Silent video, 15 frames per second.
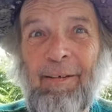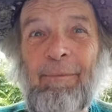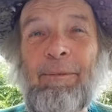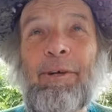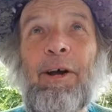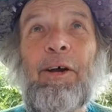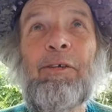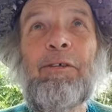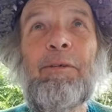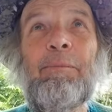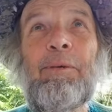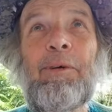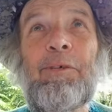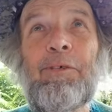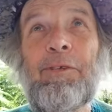
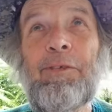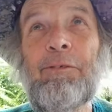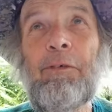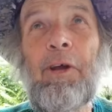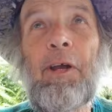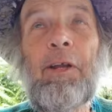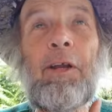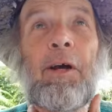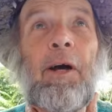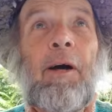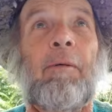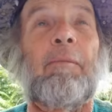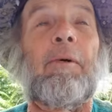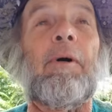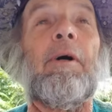Precipice straight
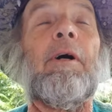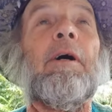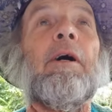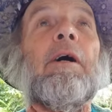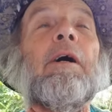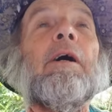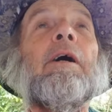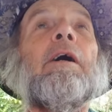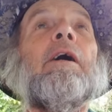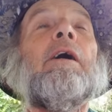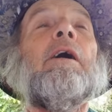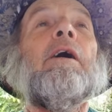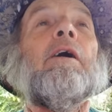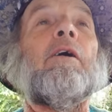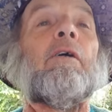up,
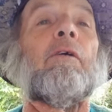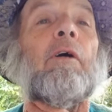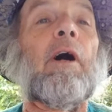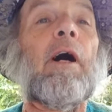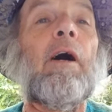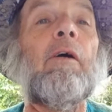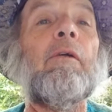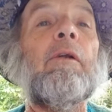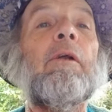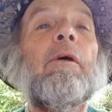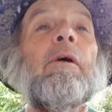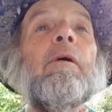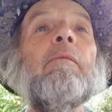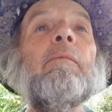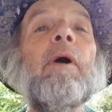crowned
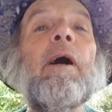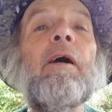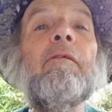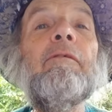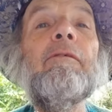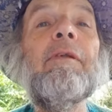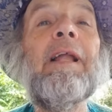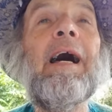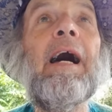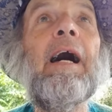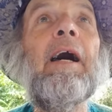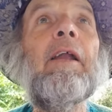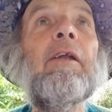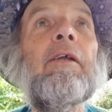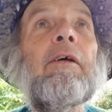by a flat.